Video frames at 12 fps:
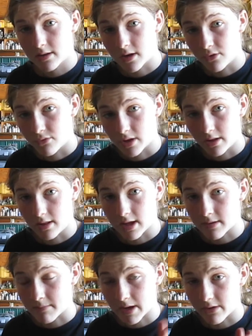a drill and
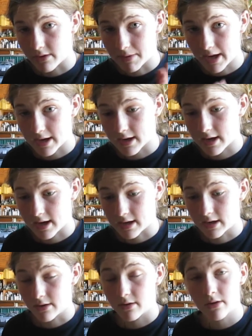a battery back
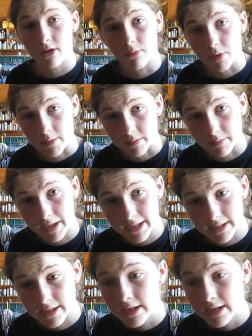and a proper bit,